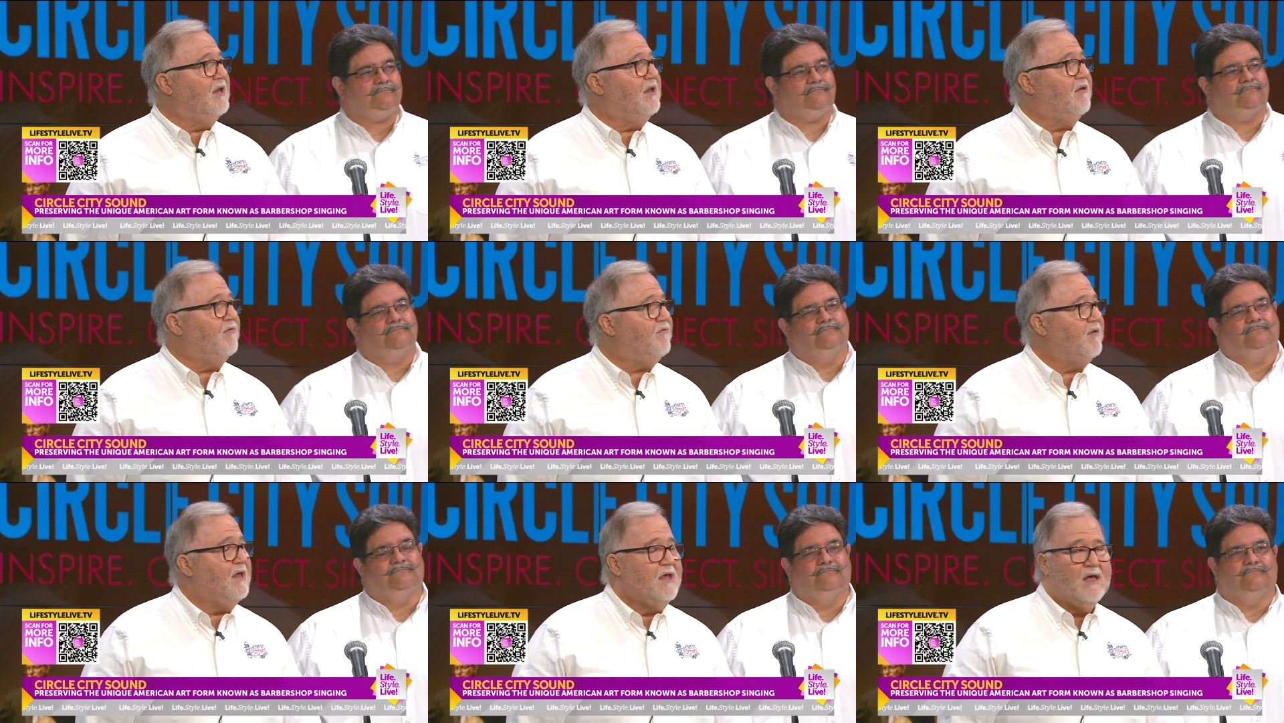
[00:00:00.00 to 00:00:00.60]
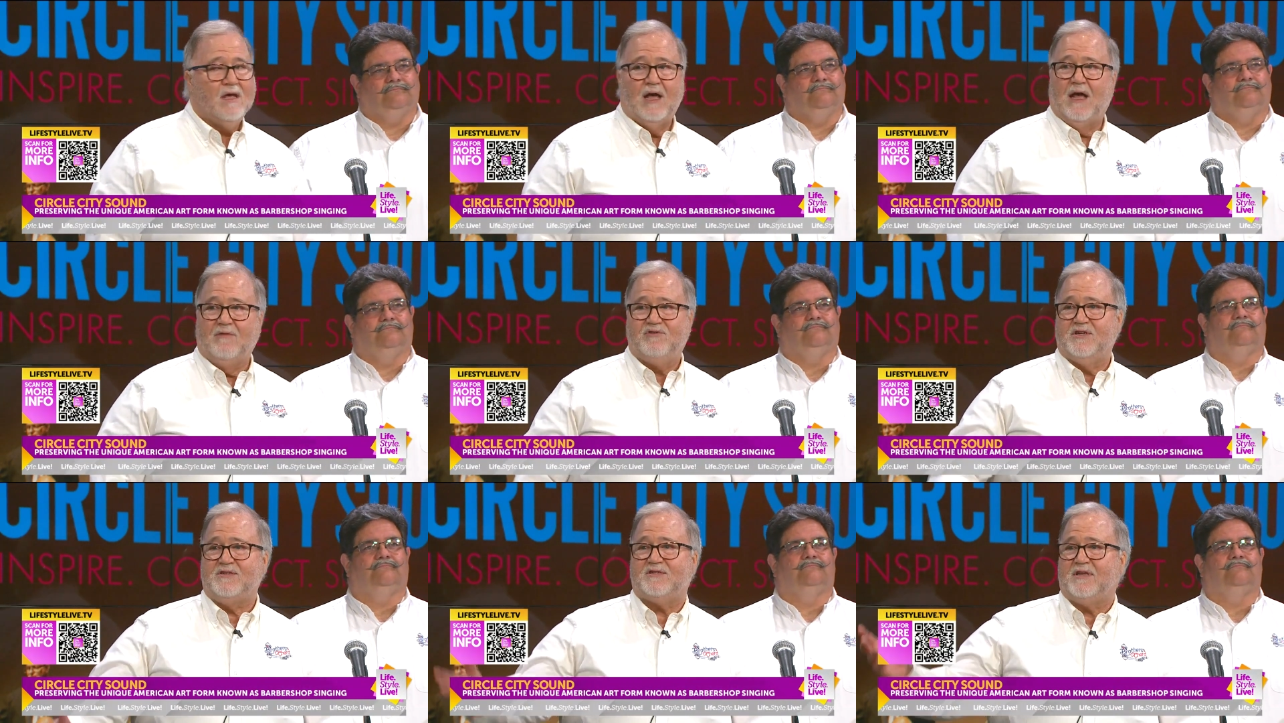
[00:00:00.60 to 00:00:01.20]
Speaker 1: to live uh,
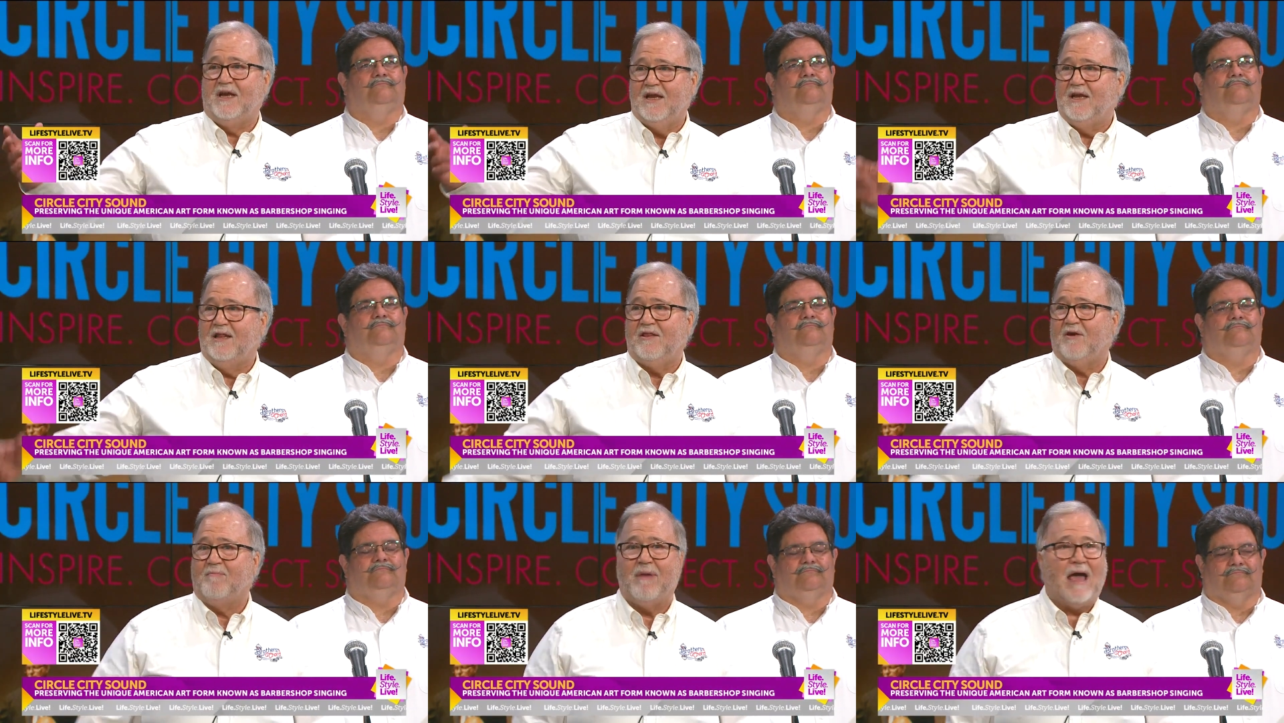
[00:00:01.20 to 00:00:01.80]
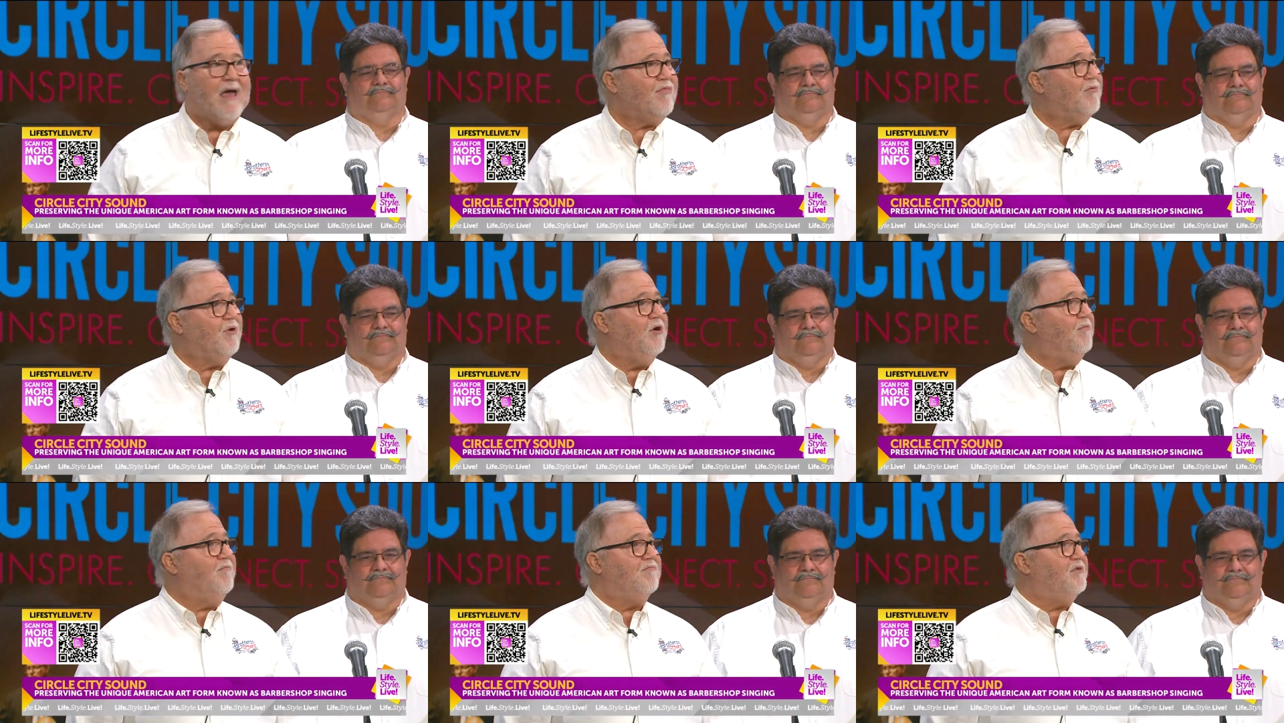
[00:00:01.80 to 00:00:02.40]
just singing in their
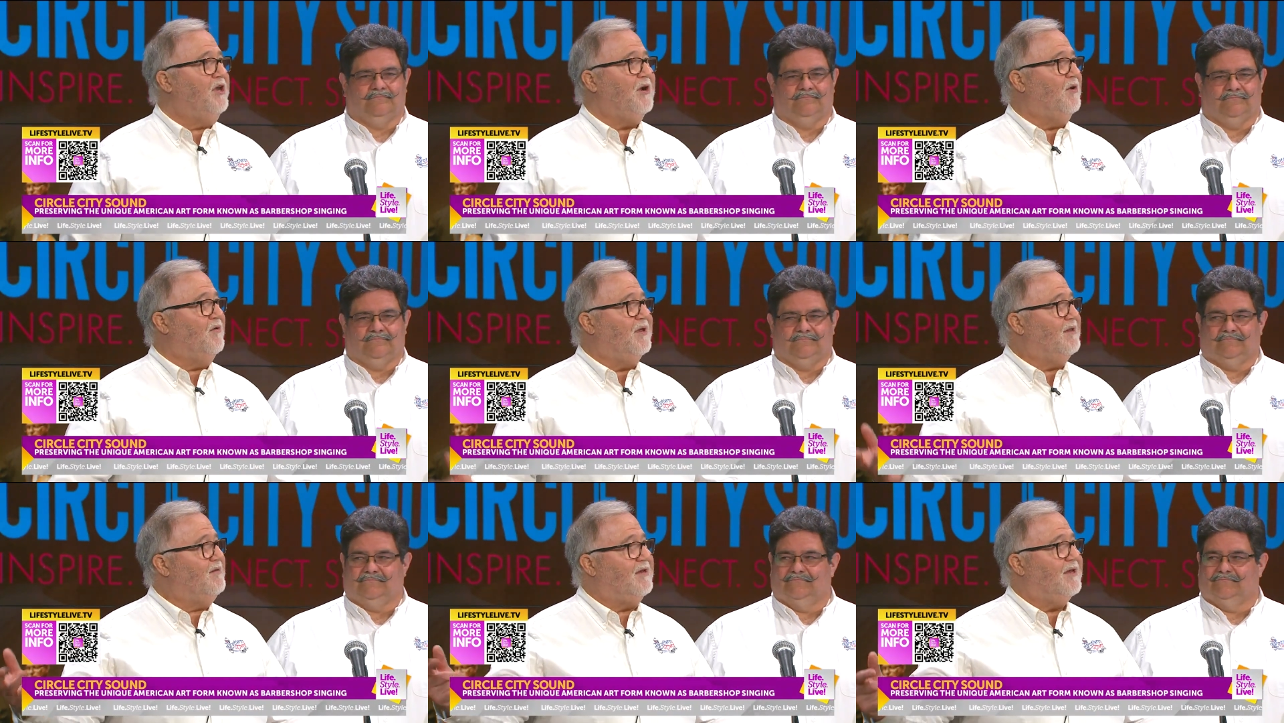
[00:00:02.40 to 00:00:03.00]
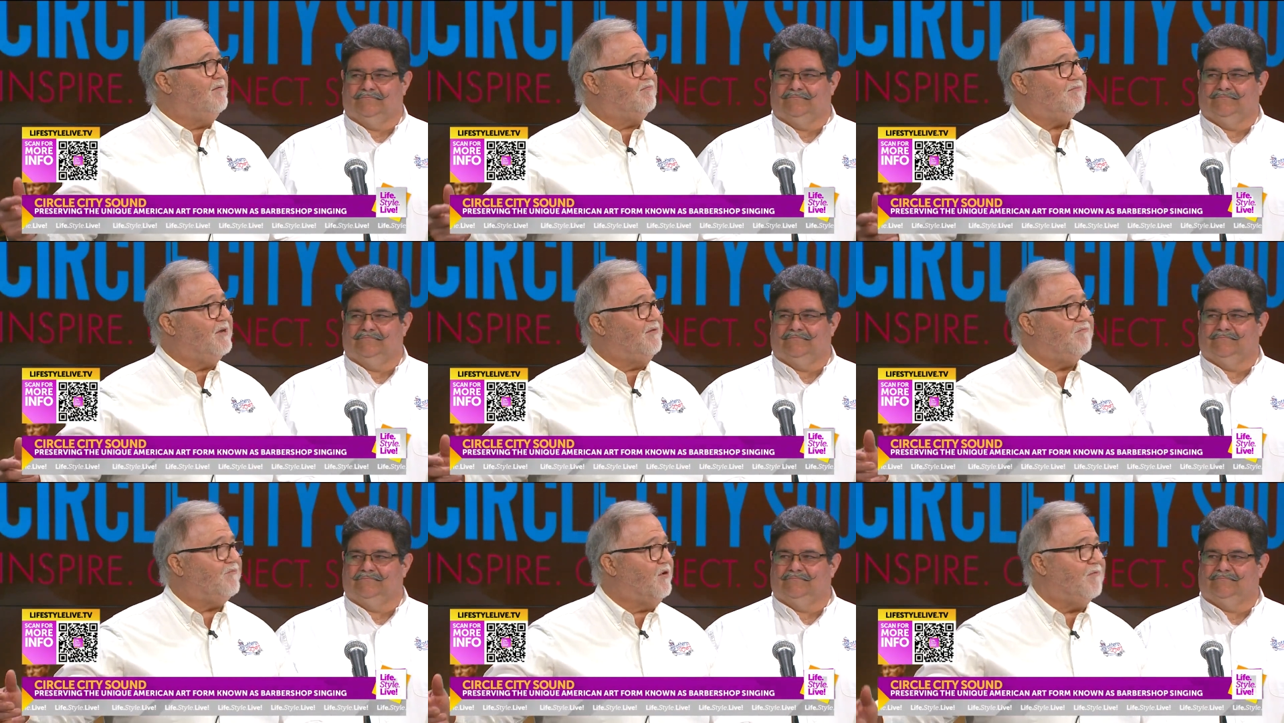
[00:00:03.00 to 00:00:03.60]
bathroom, you know, in, in, in
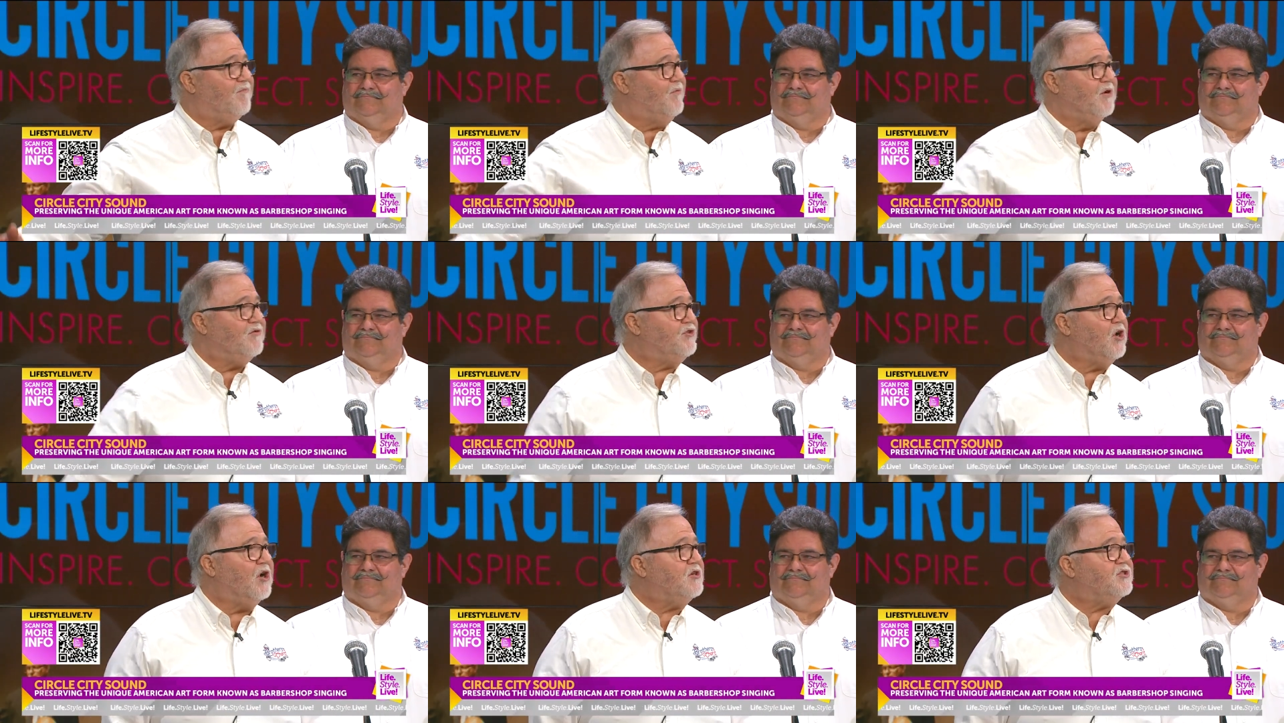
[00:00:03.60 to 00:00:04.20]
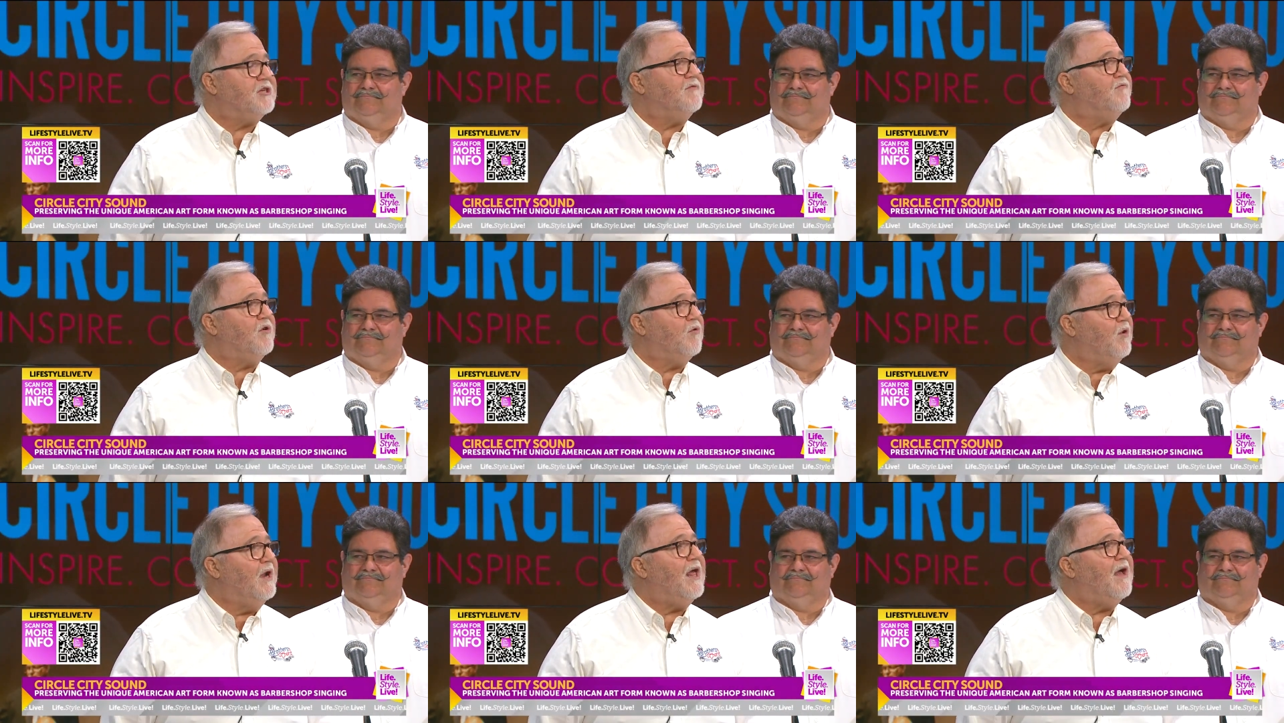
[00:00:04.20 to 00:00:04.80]
for, for, church and for
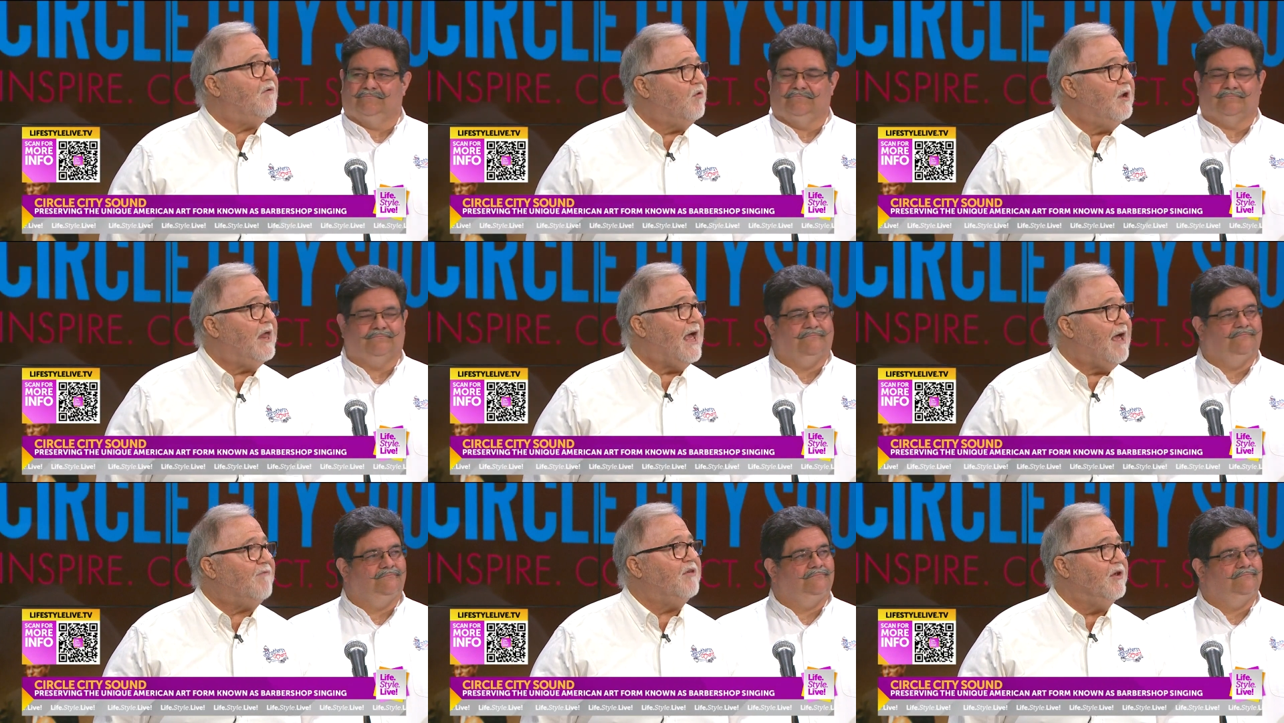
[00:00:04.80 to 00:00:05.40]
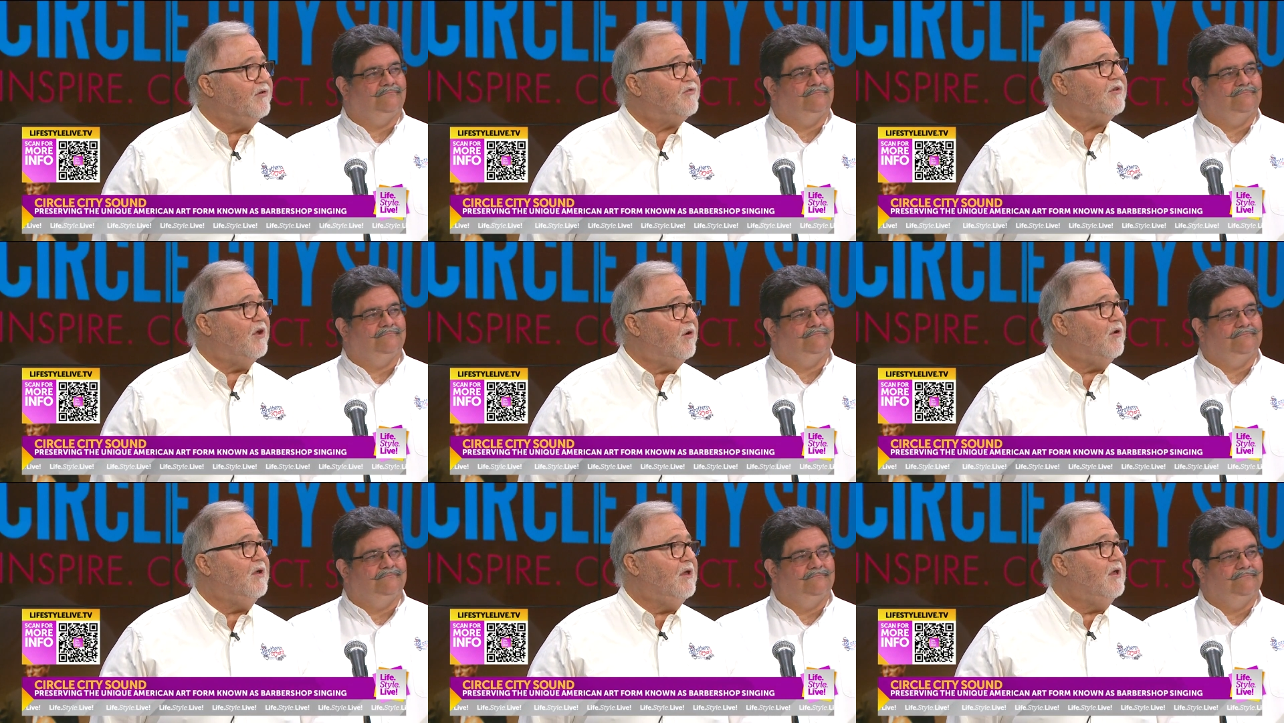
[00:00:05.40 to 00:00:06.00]
what what have you. So
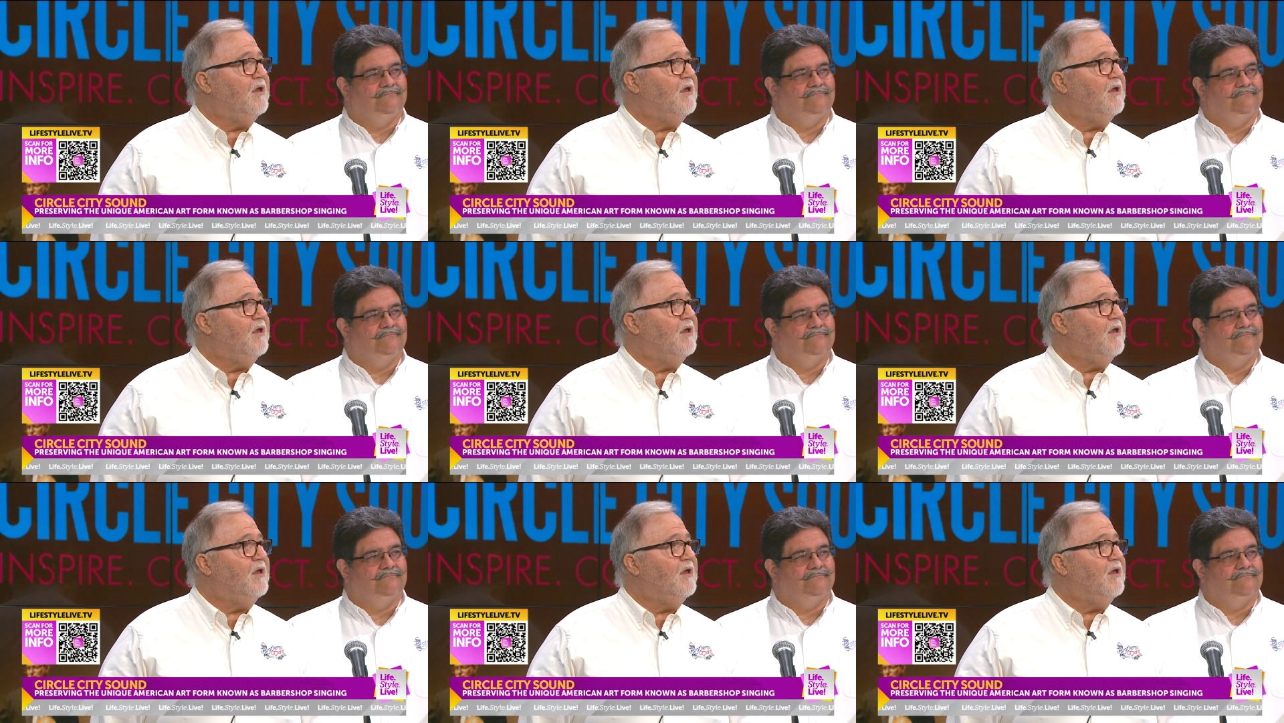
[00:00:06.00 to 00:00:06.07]
oh.